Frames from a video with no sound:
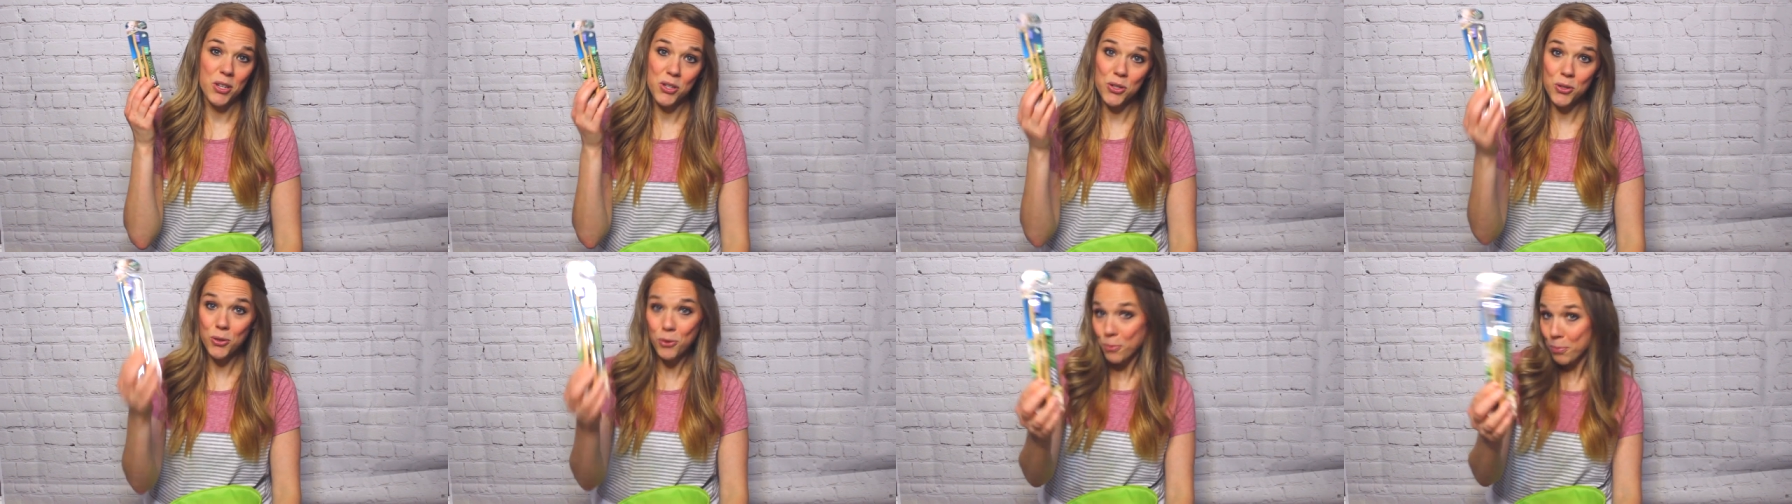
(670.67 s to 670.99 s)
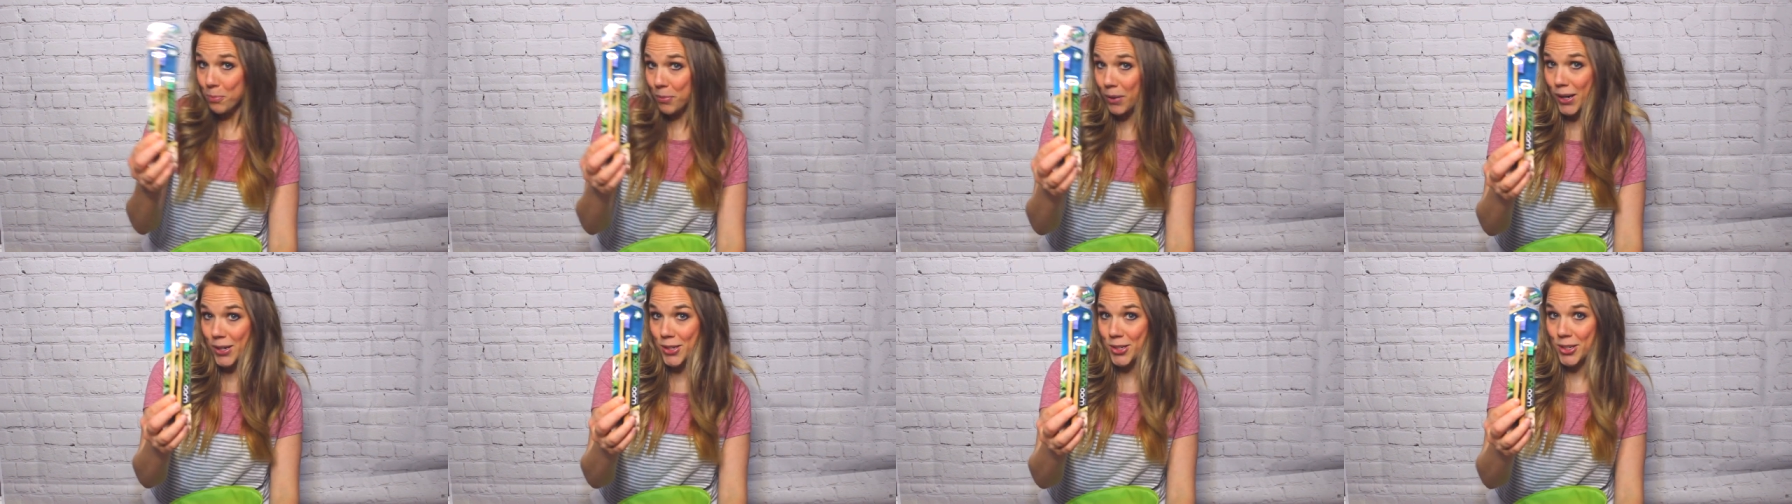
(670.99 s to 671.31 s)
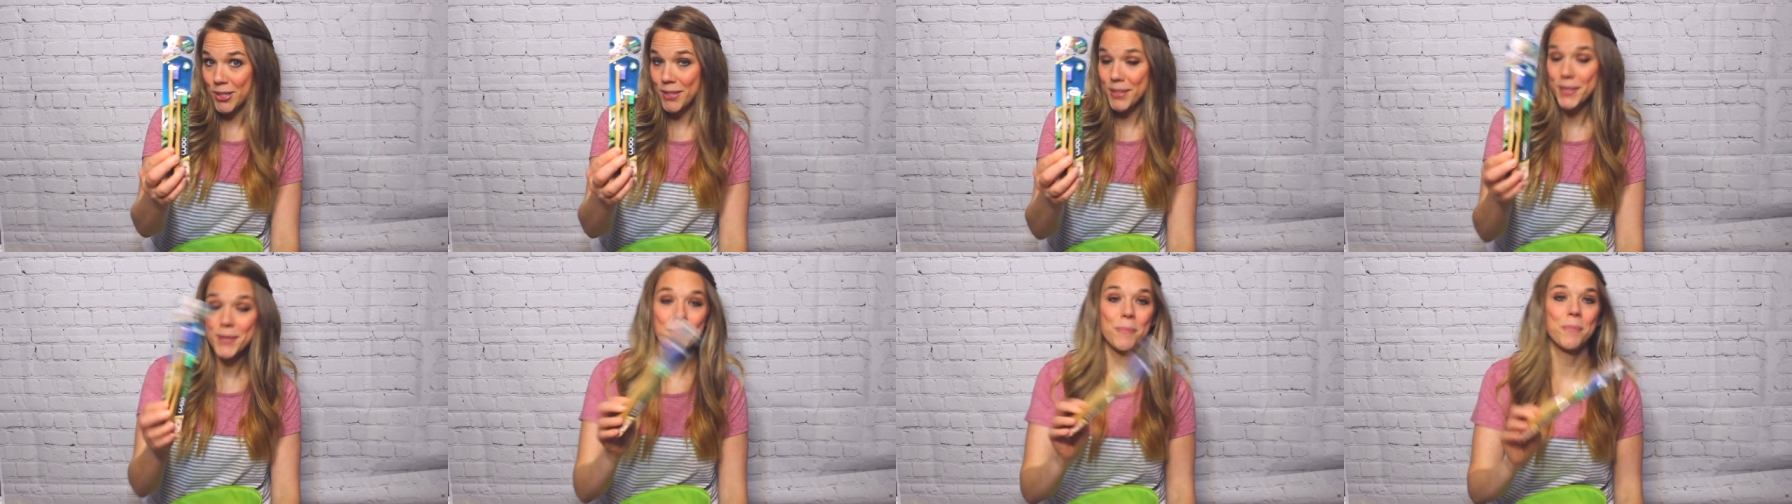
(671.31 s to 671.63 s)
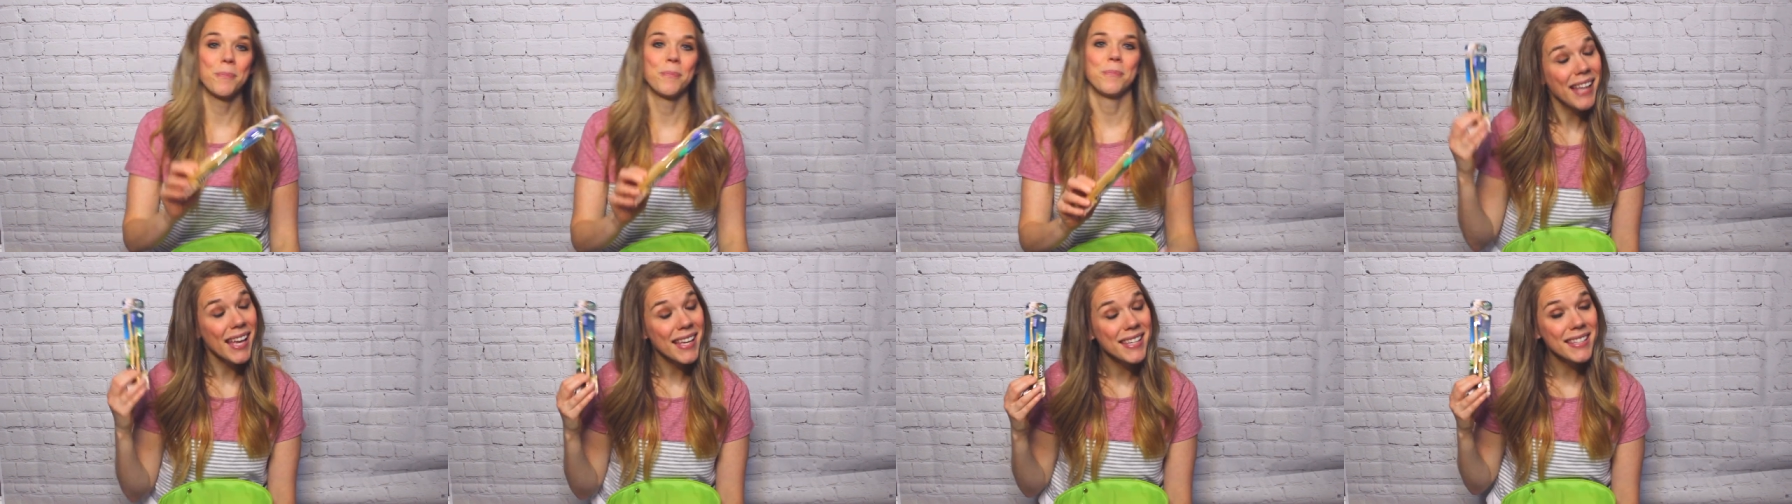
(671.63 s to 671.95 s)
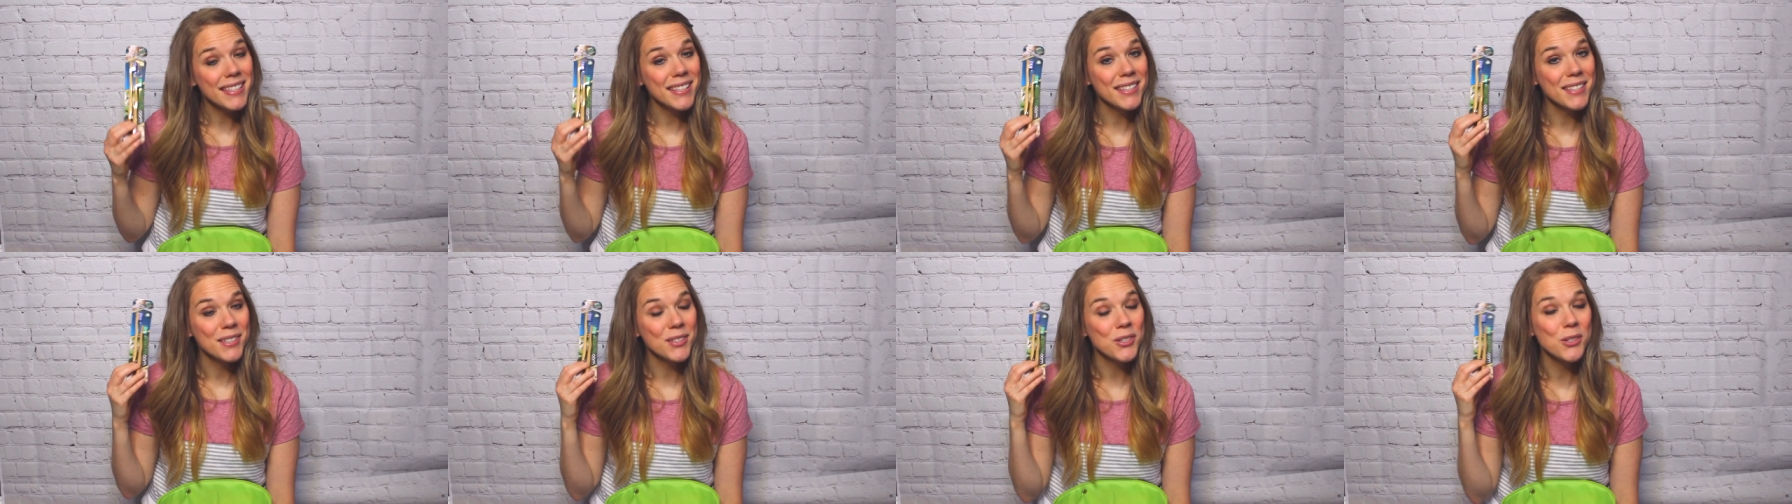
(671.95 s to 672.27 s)
toothbrushes.
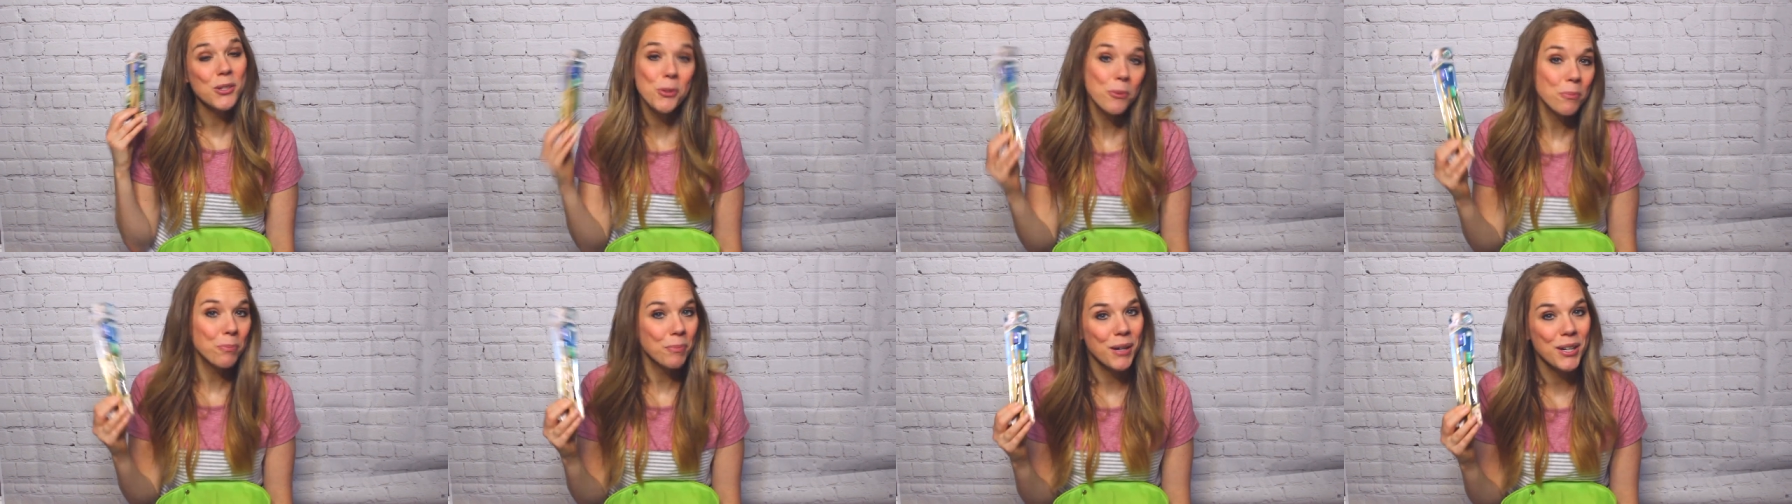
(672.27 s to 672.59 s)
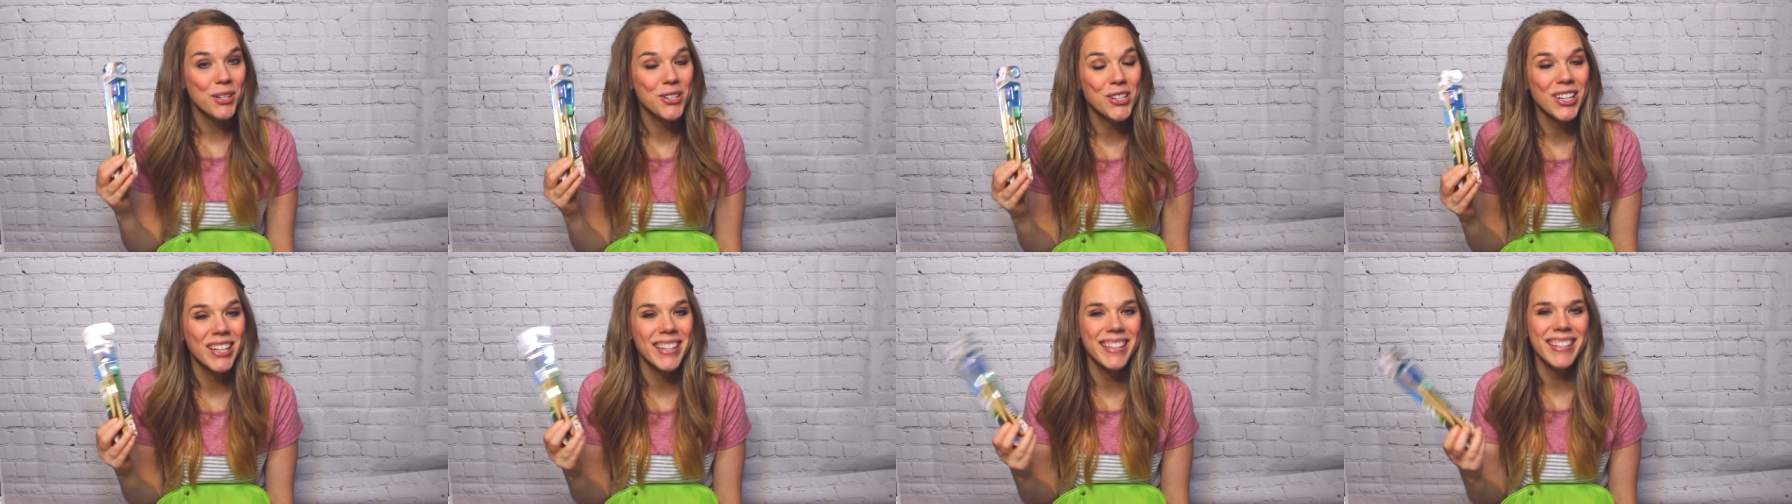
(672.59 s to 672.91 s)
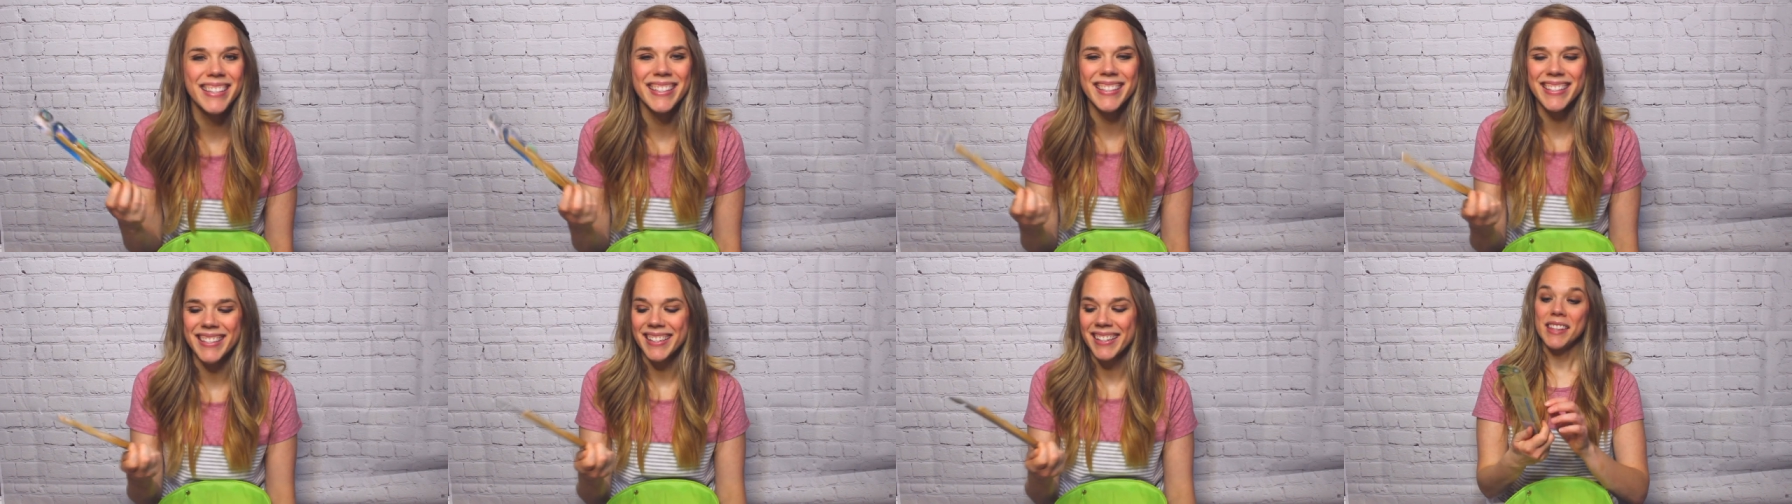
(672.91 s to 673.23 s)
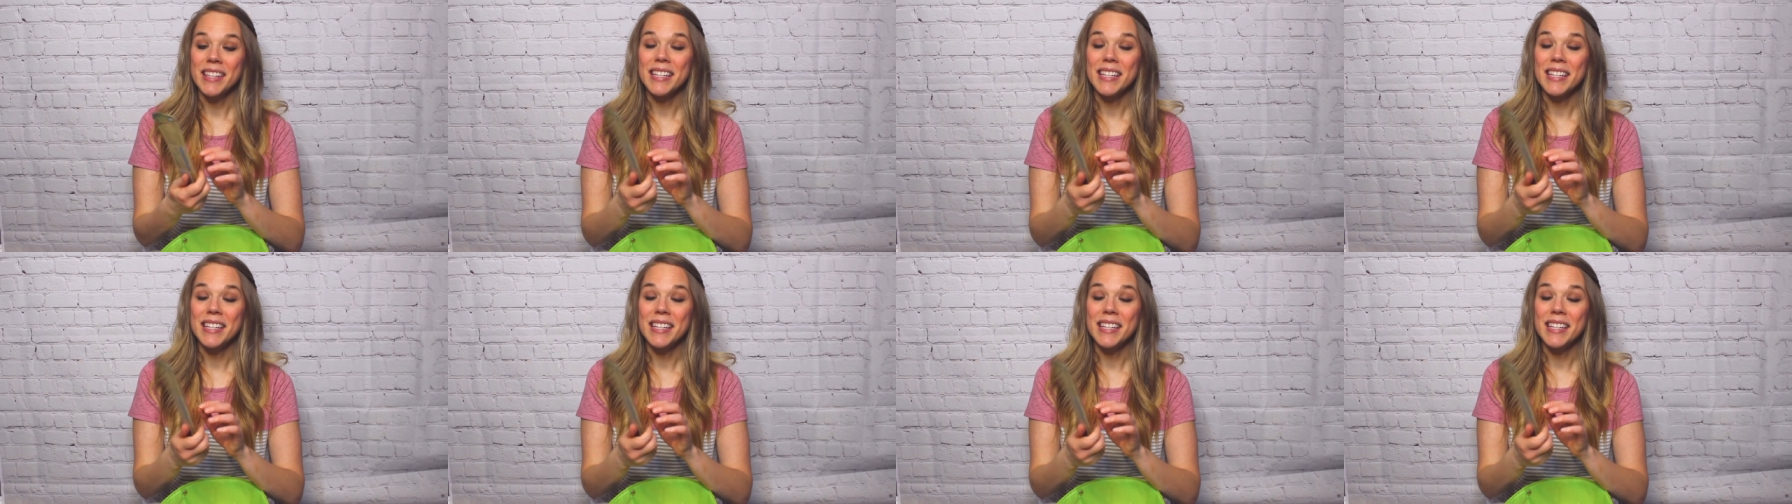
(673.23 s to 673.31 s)
Yes, toothbrushes.